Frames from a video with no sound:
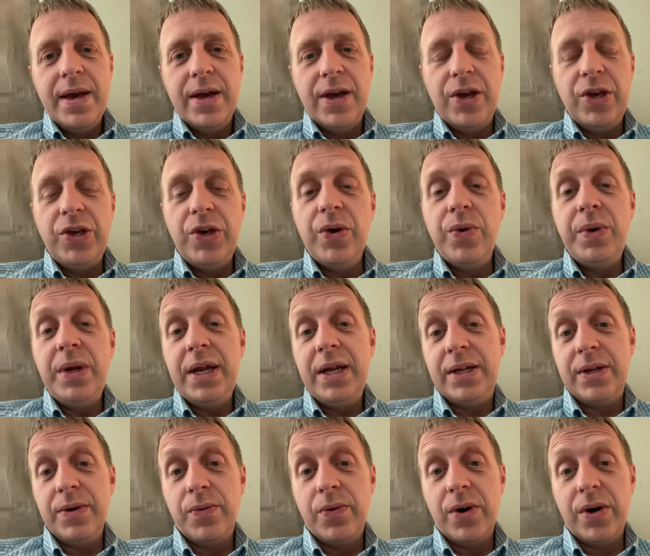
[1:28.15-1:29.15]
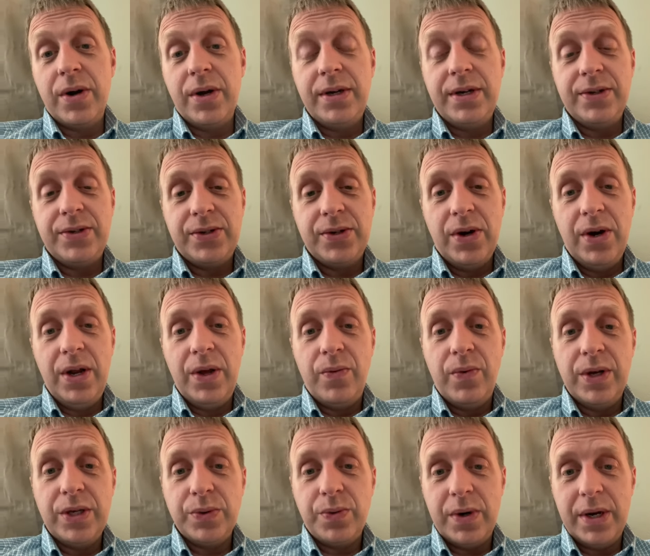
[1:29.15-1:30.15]
You need to work on discerning
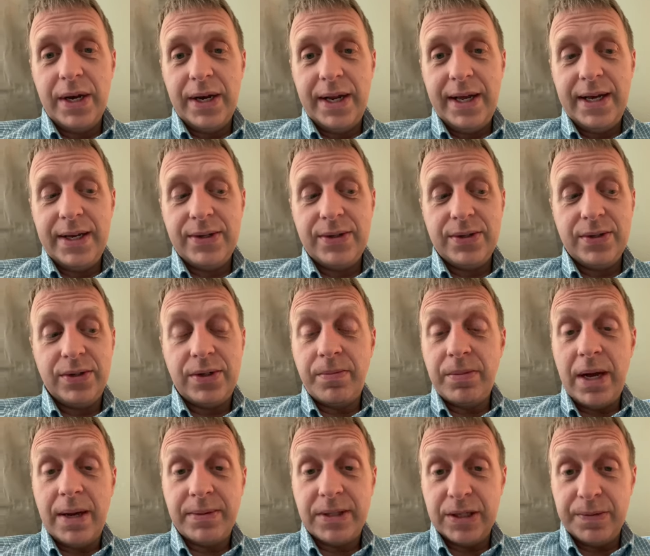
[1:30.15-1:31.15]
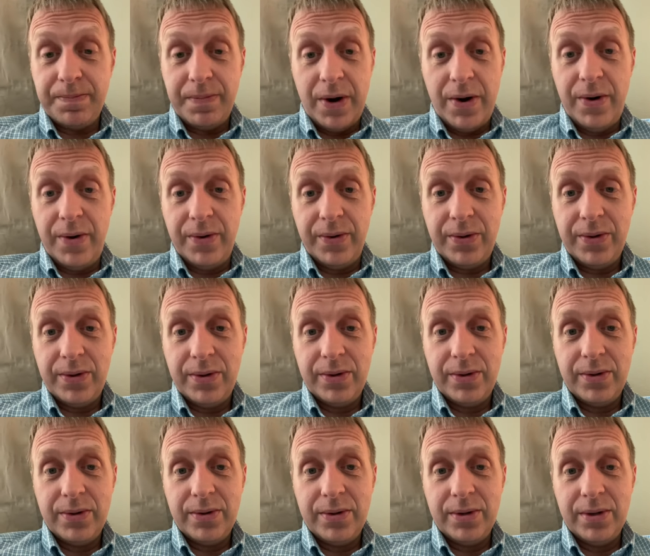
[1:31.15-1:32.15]
which one it is. Sometimes it's both.
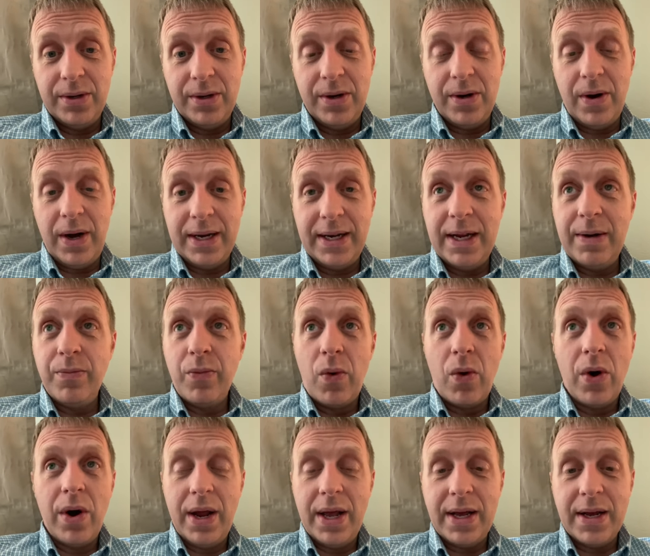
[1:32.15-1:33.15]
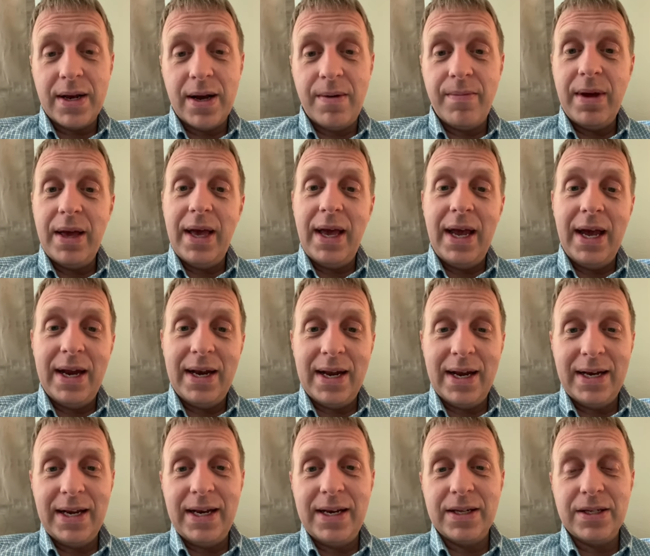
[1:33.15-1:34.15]
I need more income and
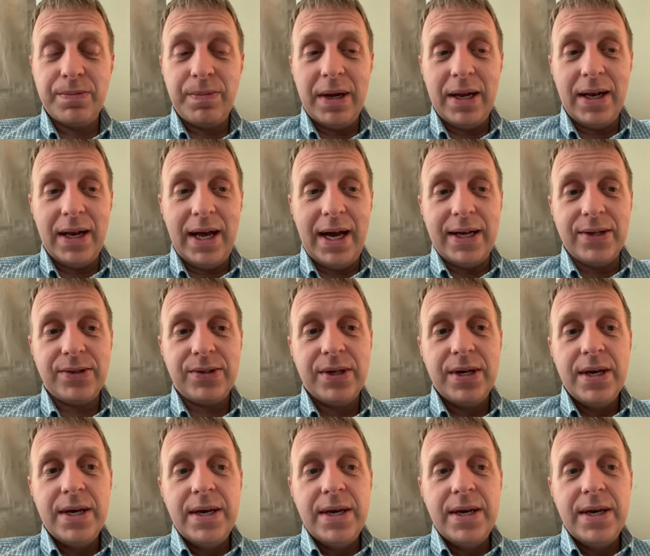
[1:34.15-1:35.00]
I need to spend less.